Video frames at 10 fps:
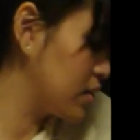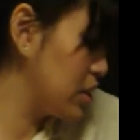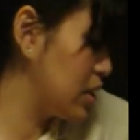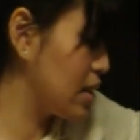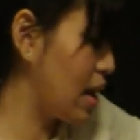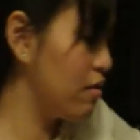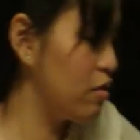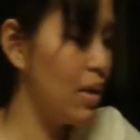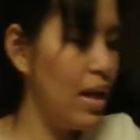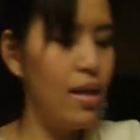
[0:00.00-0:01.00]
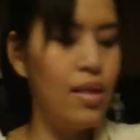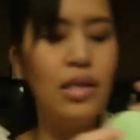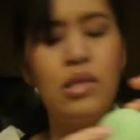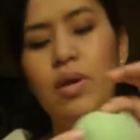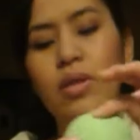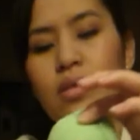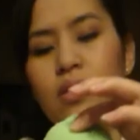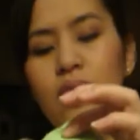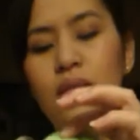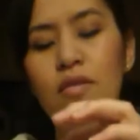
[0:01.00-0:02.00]
one is Avobath. I smell this,
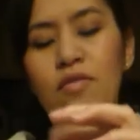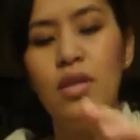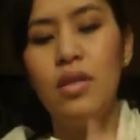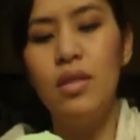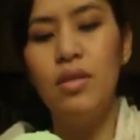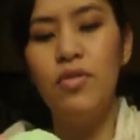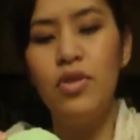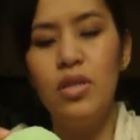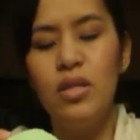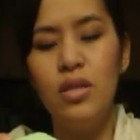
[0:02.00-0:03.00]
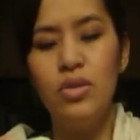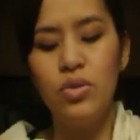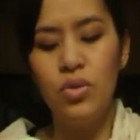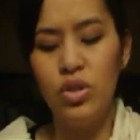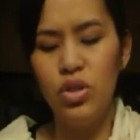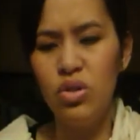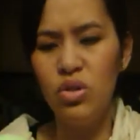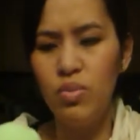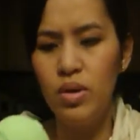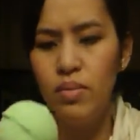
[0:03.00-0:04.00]
I sniffed that for this in the store too,
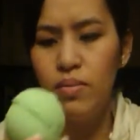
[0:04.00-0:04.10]
but